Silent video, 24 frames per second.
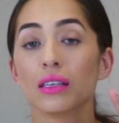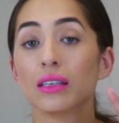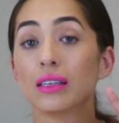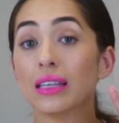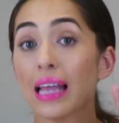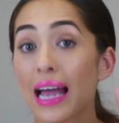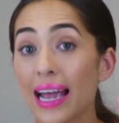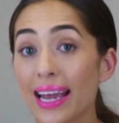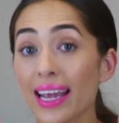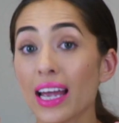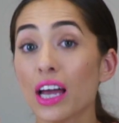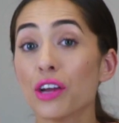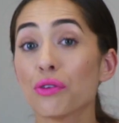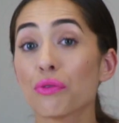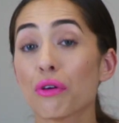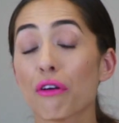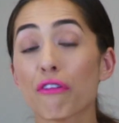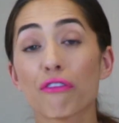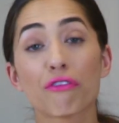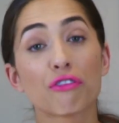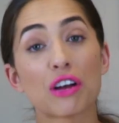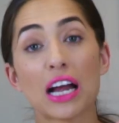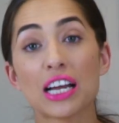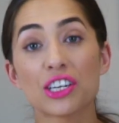light and
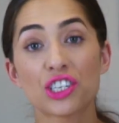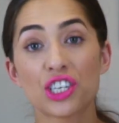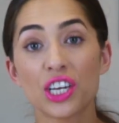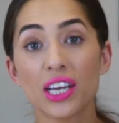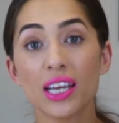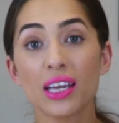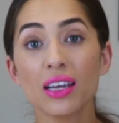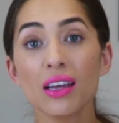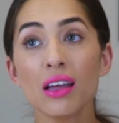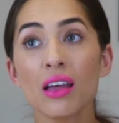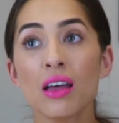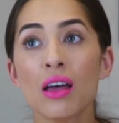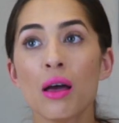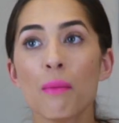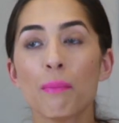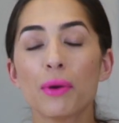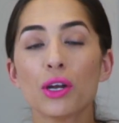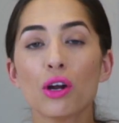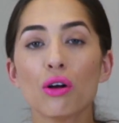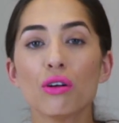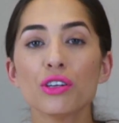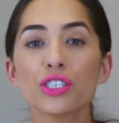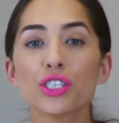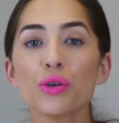refreshing, but
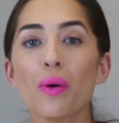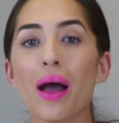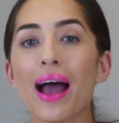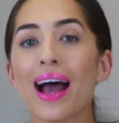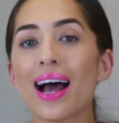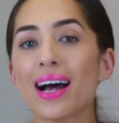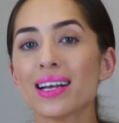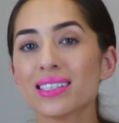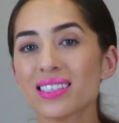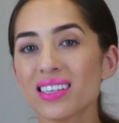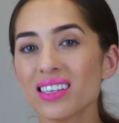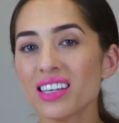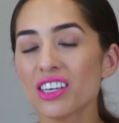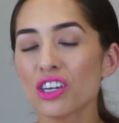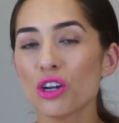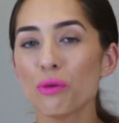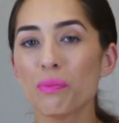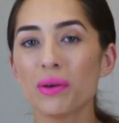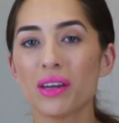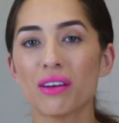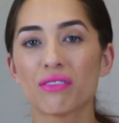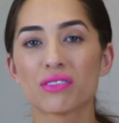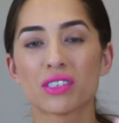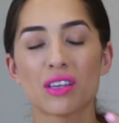it also has a little
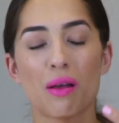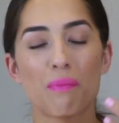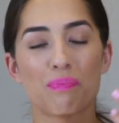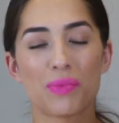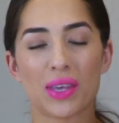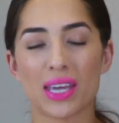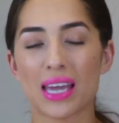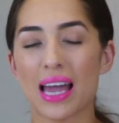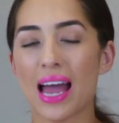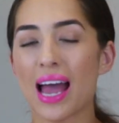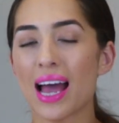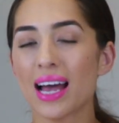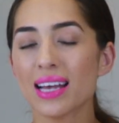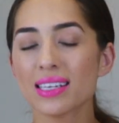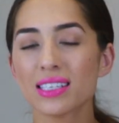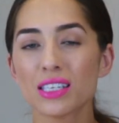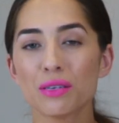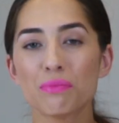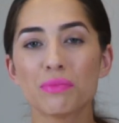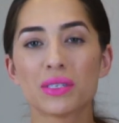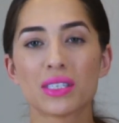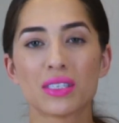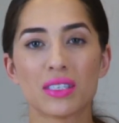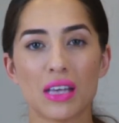bit of something. It has
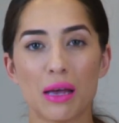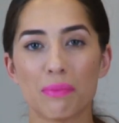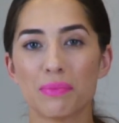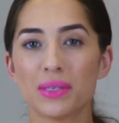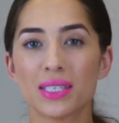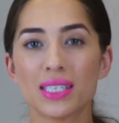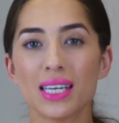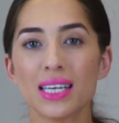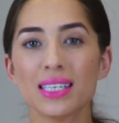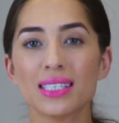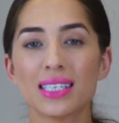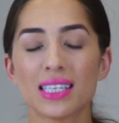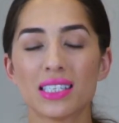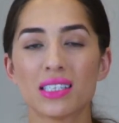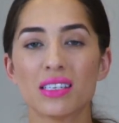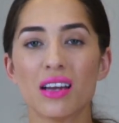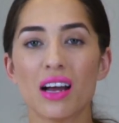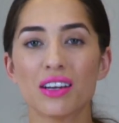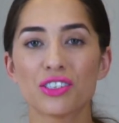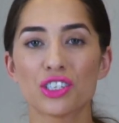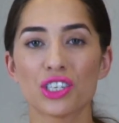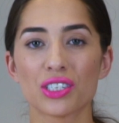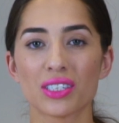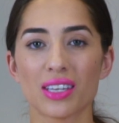some substance. It's
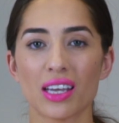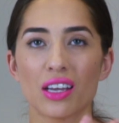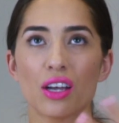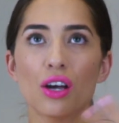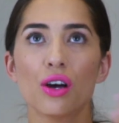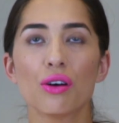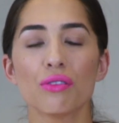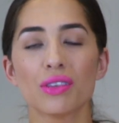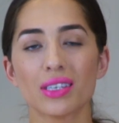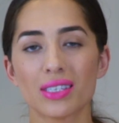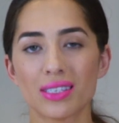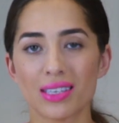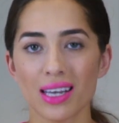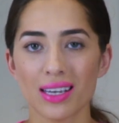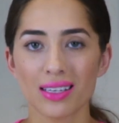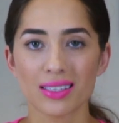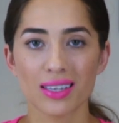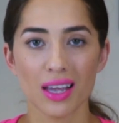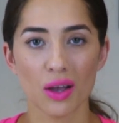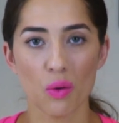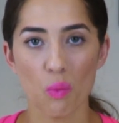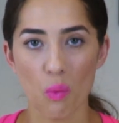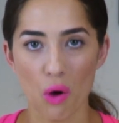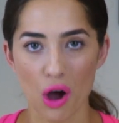not just oh, this tastes
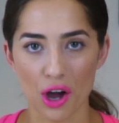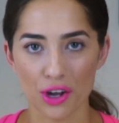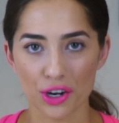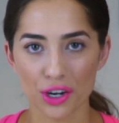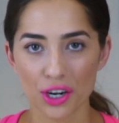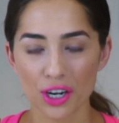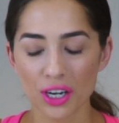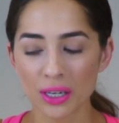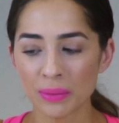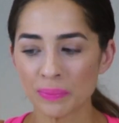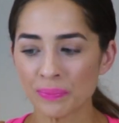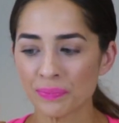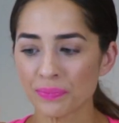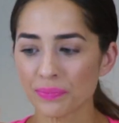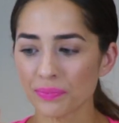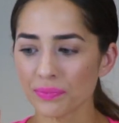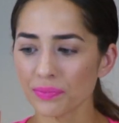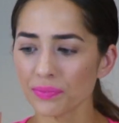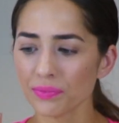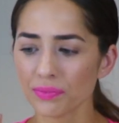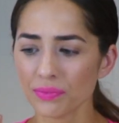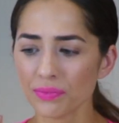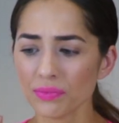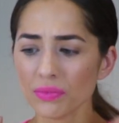like water.
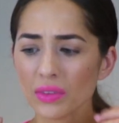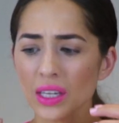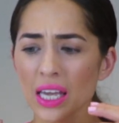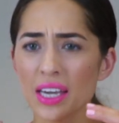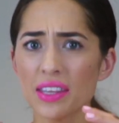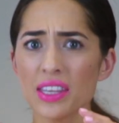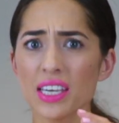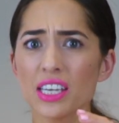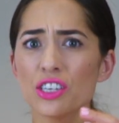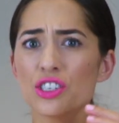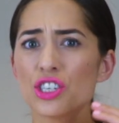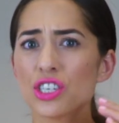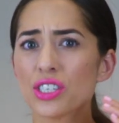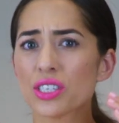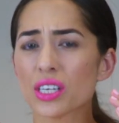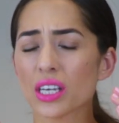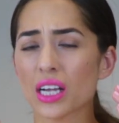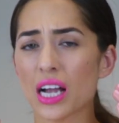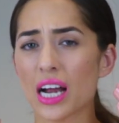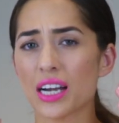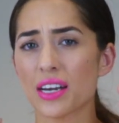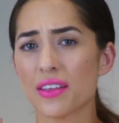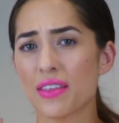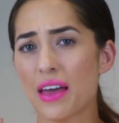I think it's just
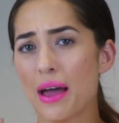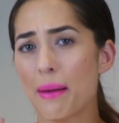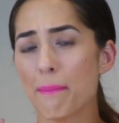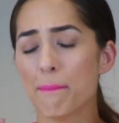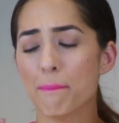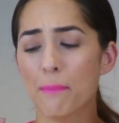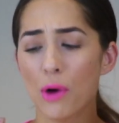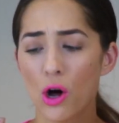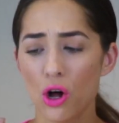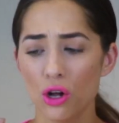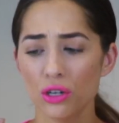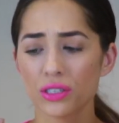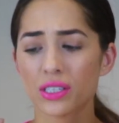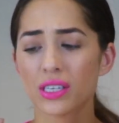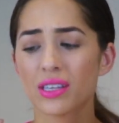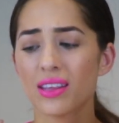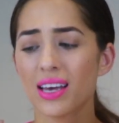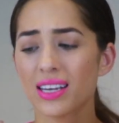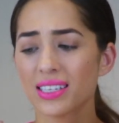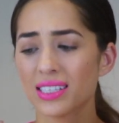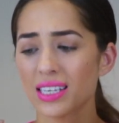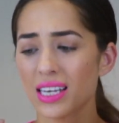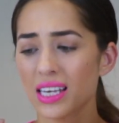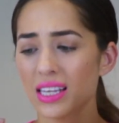kind of that malt
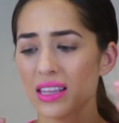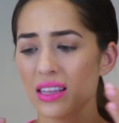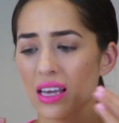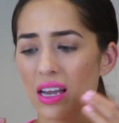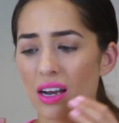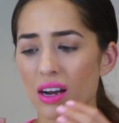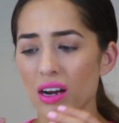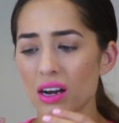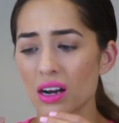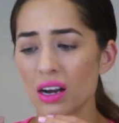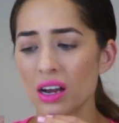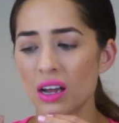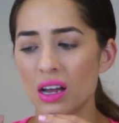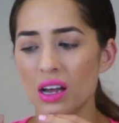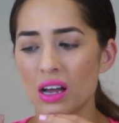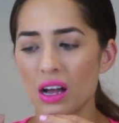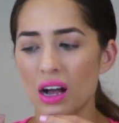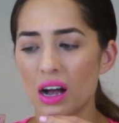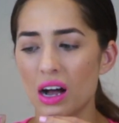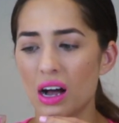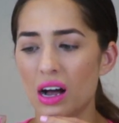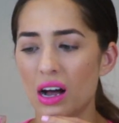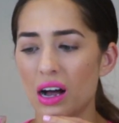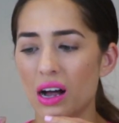that's in there.
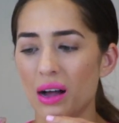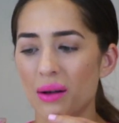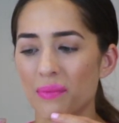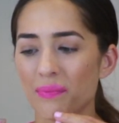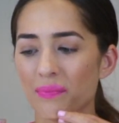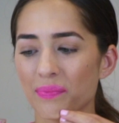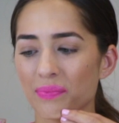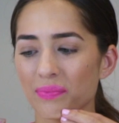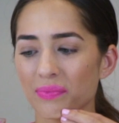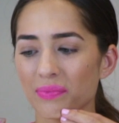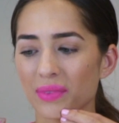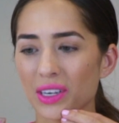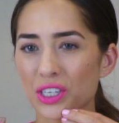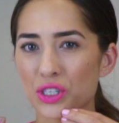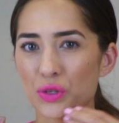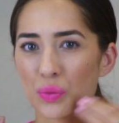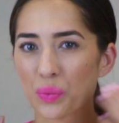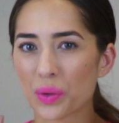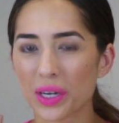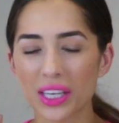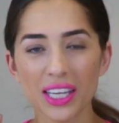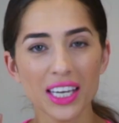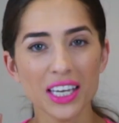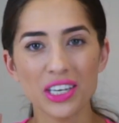It's
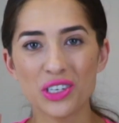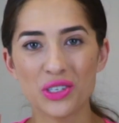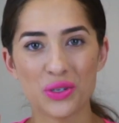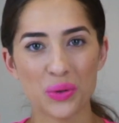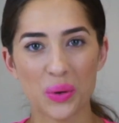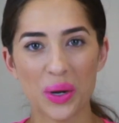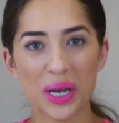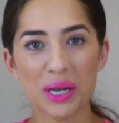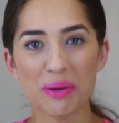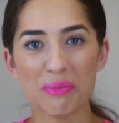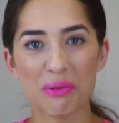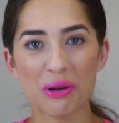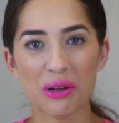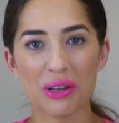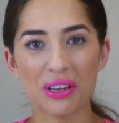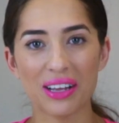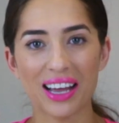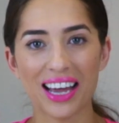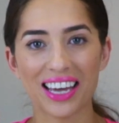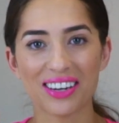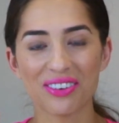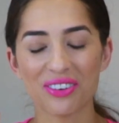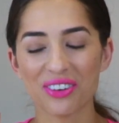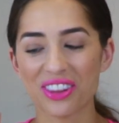really enjoyable.
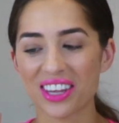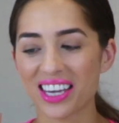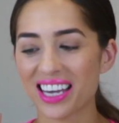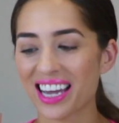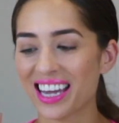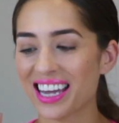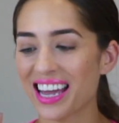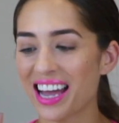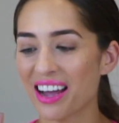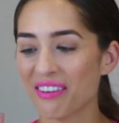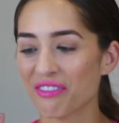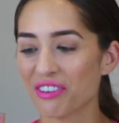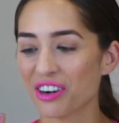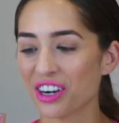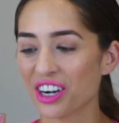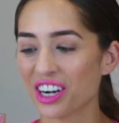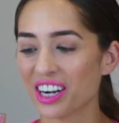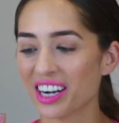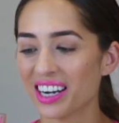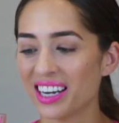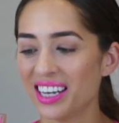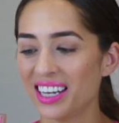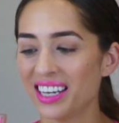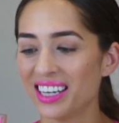I don't think I
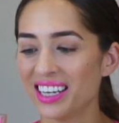ever